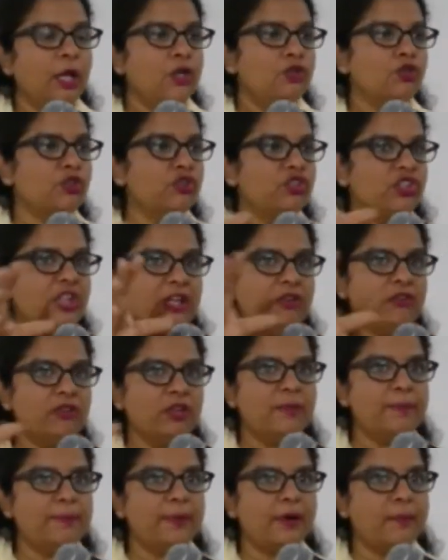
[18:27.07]
So
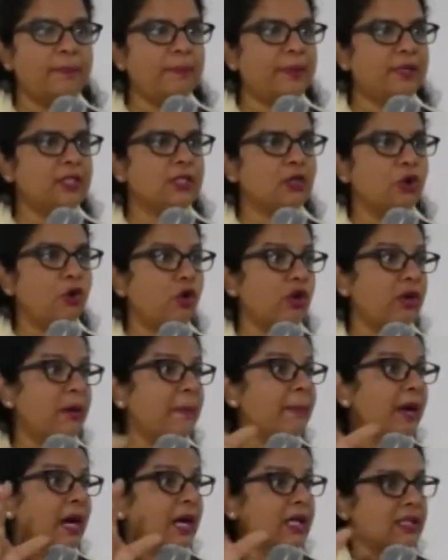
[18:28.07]
general purpose or a
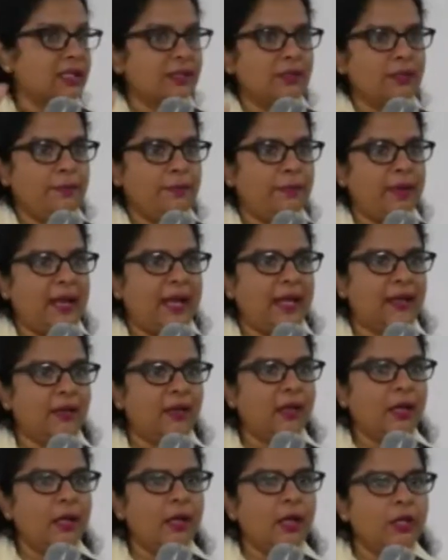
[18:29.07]
master plan.
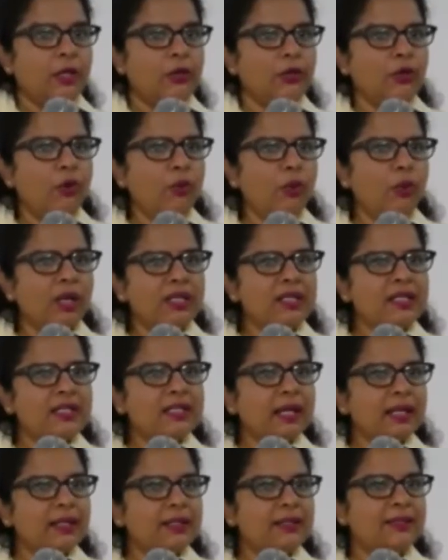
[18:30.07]
You know what is
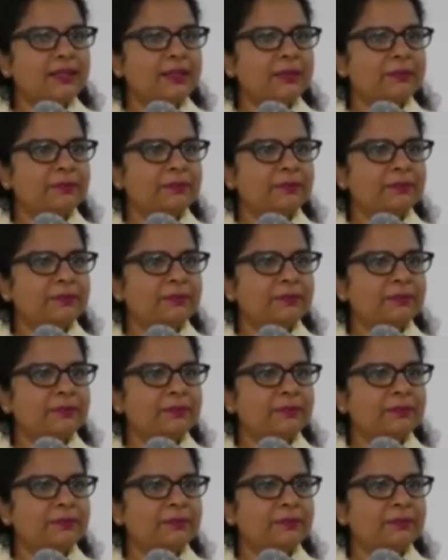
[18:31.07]
that?